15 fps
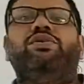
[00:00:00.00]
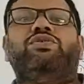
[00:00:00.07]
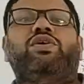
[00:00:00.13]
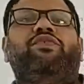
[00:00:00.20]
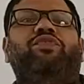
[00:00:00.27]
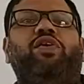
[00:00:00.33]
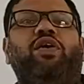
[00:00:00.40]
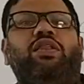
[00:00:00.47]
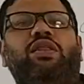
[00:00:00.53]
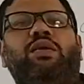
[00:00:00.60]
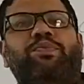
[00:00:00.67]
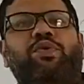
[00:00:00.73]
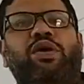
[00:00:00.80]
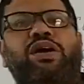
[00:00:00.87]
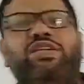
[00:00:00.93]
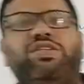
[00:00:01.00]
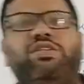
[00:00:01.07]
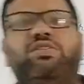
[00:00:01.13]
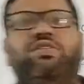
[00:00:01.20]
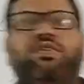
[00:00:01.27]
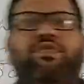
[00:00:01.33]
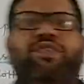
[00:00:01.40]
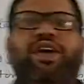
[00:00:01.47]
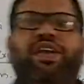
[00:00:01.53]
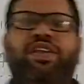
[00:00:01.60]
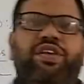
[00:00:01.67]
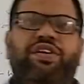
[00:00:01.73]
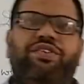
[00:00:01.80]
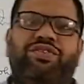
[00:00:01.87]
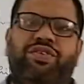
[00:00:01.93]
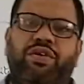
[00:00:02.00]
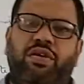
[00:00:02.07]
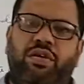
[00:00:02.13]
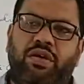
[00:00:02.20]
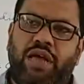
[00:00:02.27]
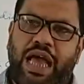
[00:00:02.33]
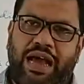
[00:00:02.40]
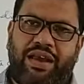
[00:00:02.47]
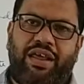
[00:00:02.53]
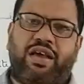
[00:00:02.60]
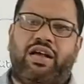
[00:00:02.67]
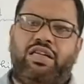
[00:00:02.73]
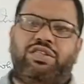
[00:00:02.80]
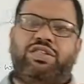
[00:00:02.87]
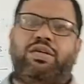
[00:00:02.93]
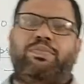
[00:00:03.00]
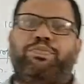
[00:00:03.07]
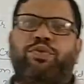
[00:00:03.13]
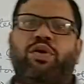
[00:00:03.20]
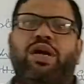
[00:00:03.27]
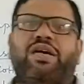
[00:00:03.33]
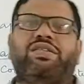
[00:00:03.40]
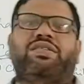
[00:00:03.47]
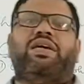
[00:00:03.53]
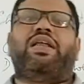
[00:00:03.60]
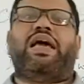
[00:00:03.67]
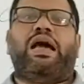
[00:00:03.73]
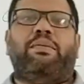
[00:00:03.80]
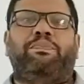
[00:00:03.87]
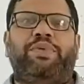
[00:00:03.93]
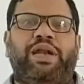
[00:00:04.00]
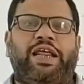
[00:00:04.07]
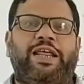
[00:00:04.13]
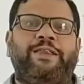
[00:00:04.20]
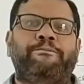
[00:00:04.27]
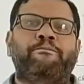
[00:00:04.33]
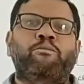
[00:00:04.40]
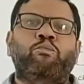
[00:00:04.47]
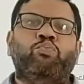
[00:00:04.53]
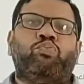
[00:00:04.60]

So if all the productions of various agriculture products are happening,